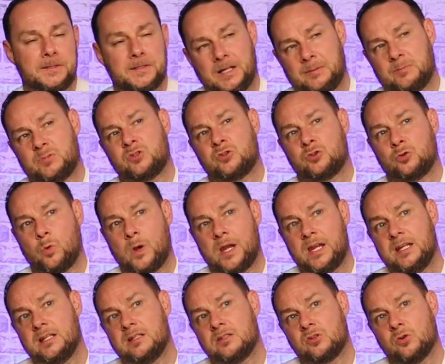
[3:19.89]
I'm
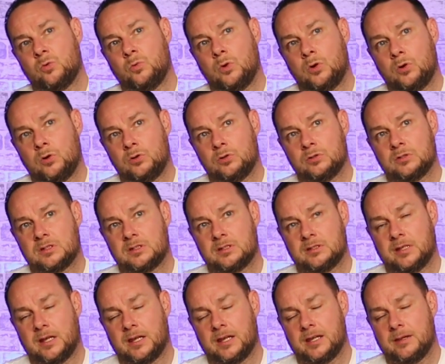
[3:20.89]
swaying towards
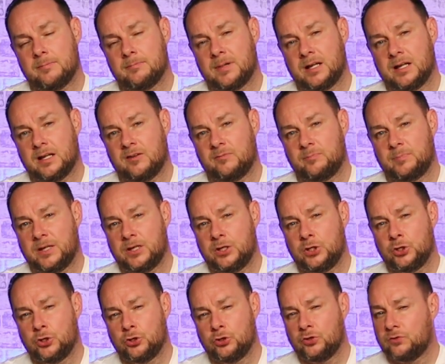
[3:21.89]
that it might have
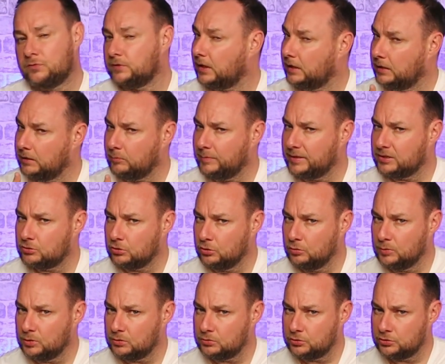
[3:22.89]
been nerfed a little bit
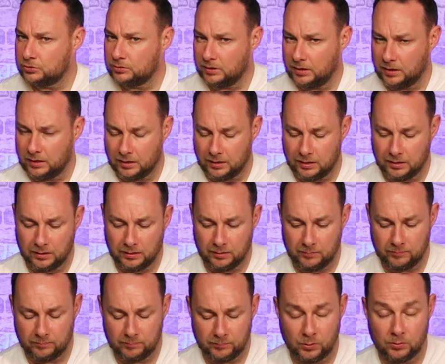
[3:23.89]
too much,
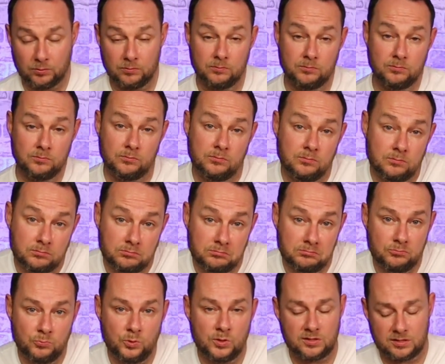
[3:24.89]
but
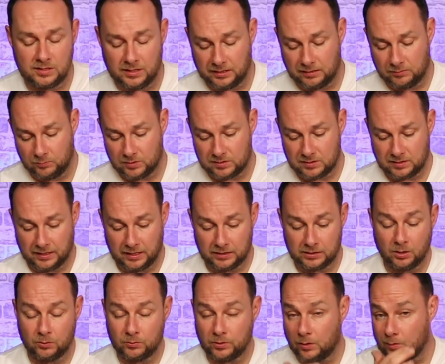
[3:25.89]
we'll see. I
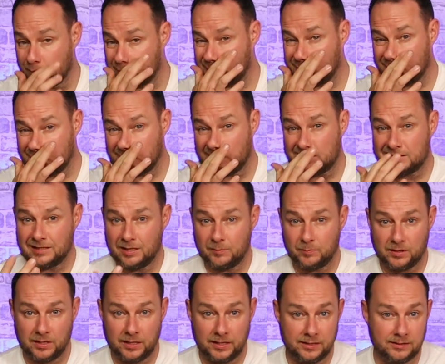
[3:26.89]
don't know until I see it
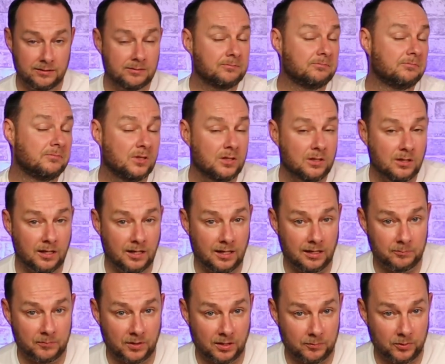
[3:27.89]
played.
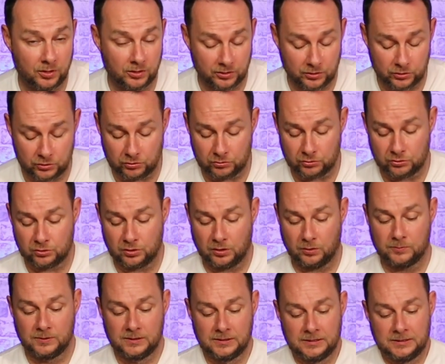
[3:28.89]
I'm not going to judge.
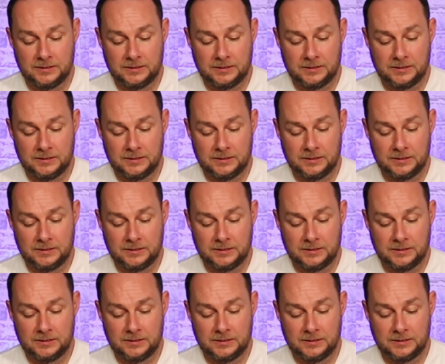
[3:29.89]
So,